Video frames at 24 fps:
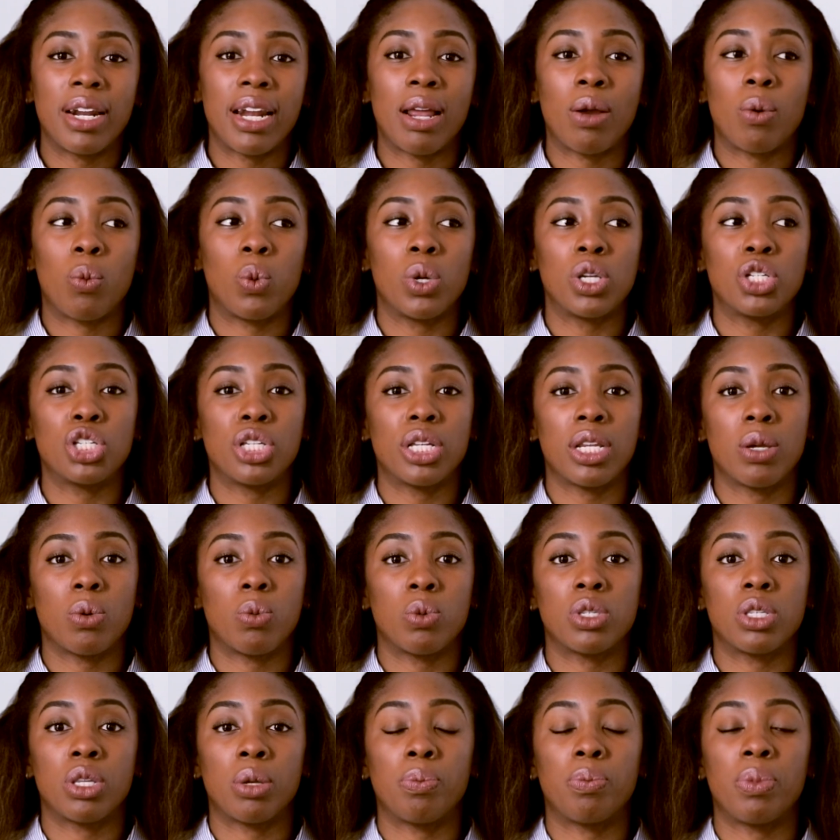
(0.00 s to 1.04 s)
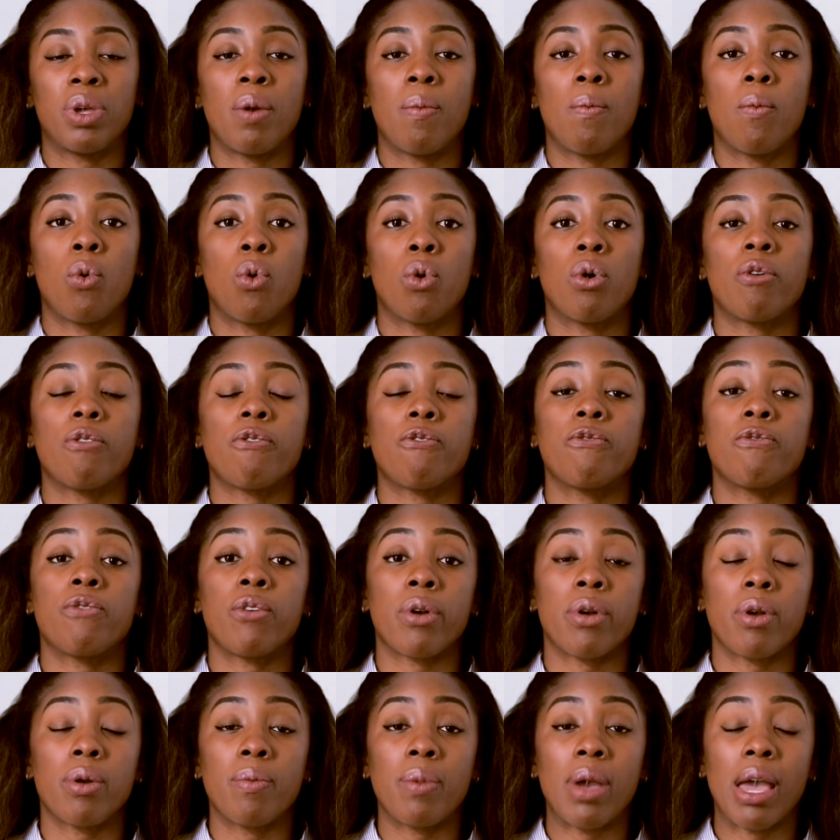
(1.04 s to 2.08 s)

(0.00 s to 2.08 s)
I wish that it was a bit more firm.